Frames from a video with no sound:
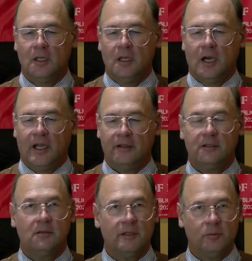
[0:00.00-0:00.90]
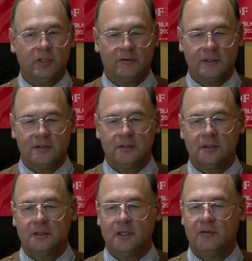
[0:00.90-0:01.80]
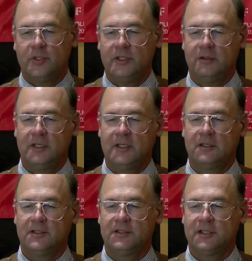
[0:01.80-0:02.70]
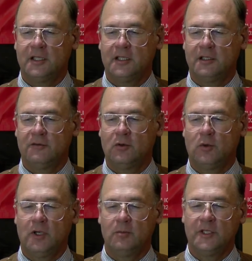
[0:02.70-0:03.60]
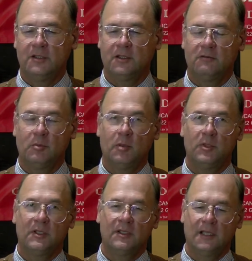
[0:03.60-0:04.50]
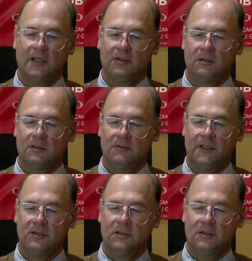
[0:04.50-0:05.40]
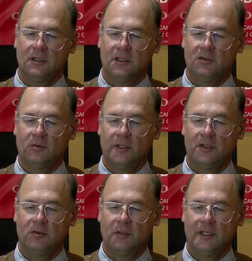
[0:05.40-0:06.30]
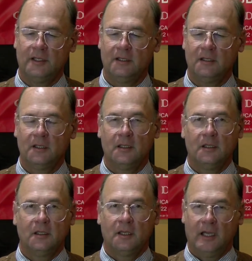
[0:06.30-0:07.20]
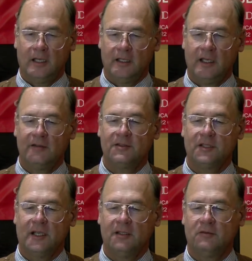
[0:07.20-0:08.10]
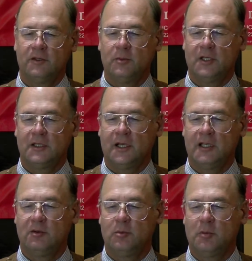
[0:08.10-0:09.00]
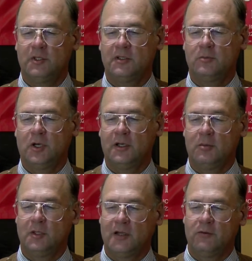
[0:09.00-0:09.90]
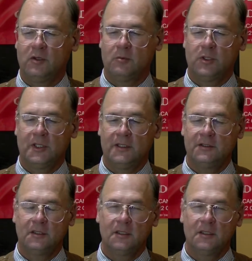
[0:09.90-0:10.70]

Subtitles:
I had the great privilege of being elected as a delegate for Wyoming to the Republican National Convention in 2020, and I assigned the Fremont County Republican Party Platform Pledge.